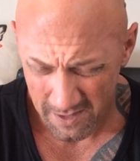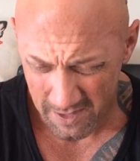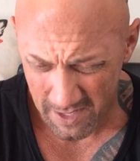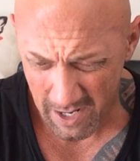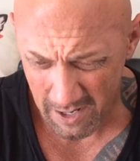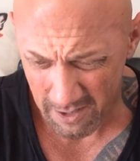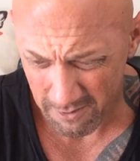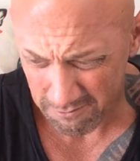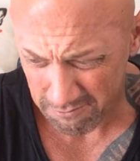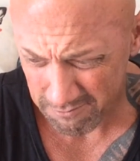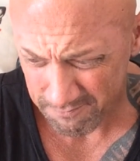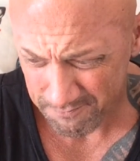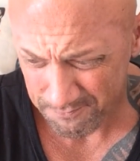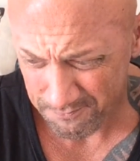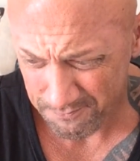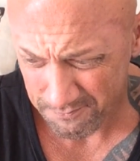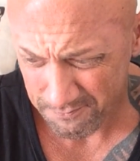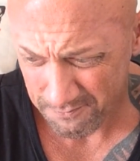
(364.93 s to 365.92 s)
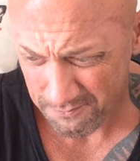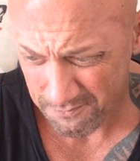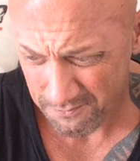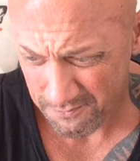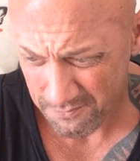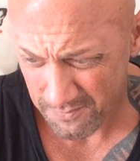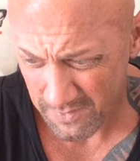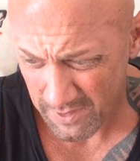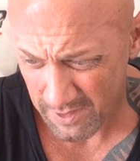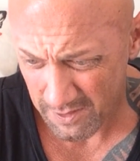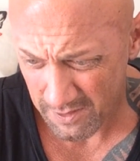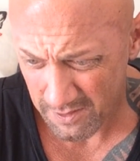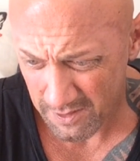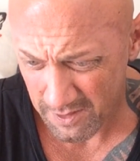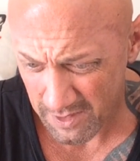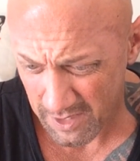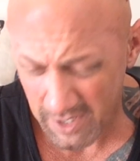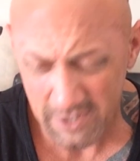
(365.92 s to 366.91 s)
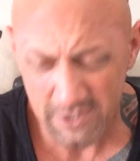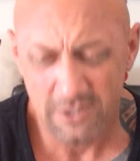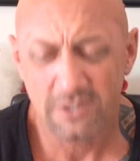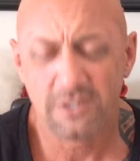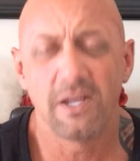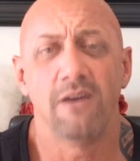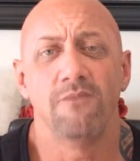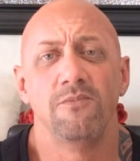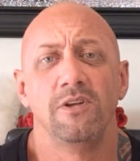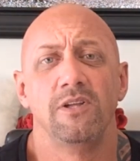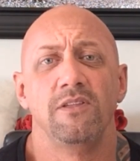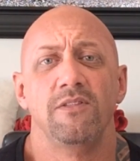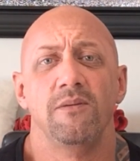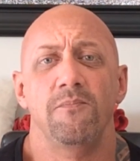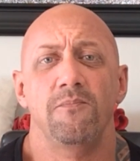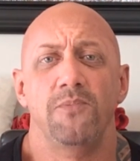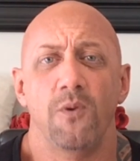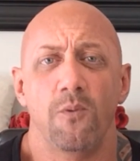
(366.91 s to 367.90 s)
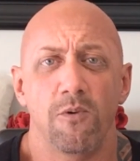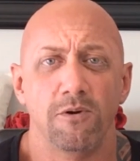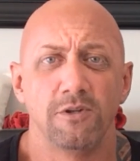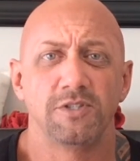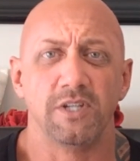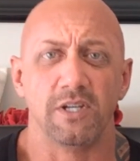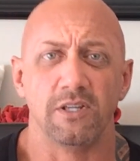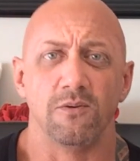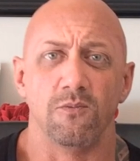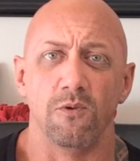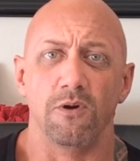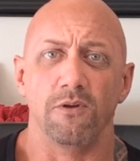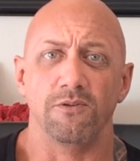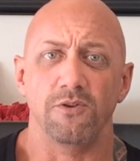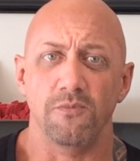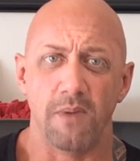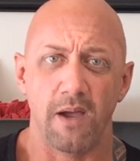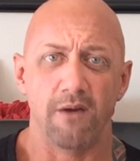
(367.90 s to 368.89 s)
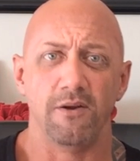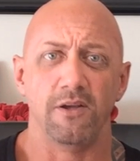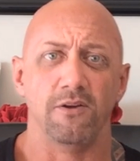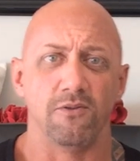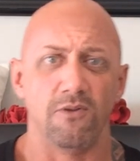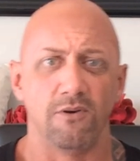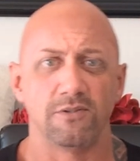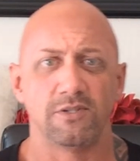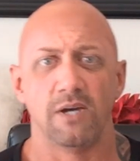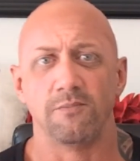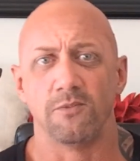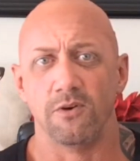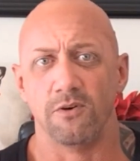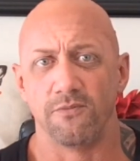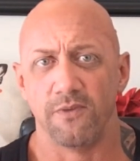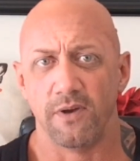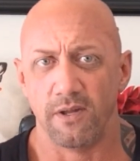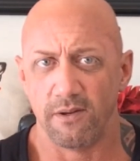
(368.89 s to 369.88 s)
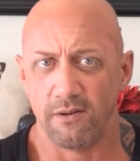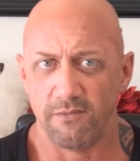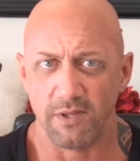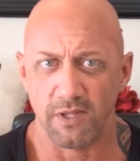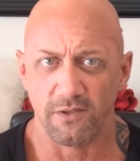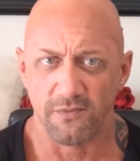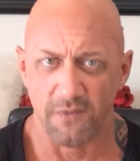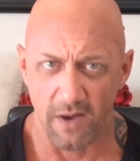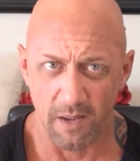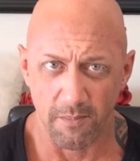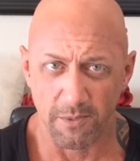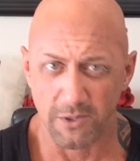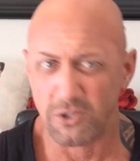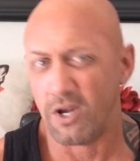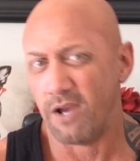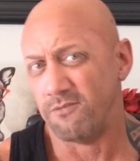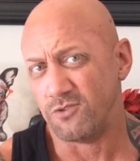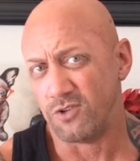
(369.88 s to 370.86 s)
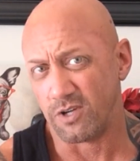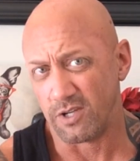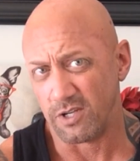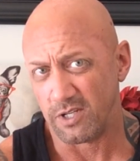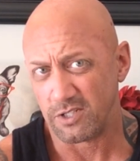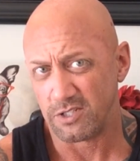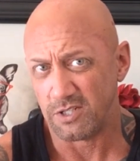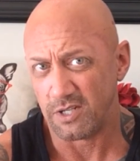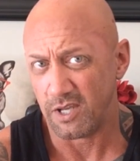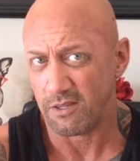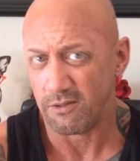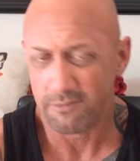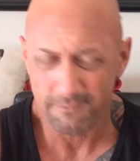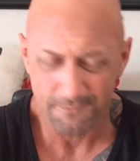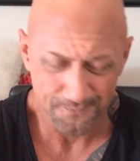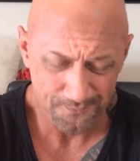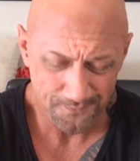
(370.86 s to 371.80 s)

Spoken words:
Now, I guess it's not really the worst thing in the world. You marry your longtime girlfriend and everything's fine, but you have drug addiction together.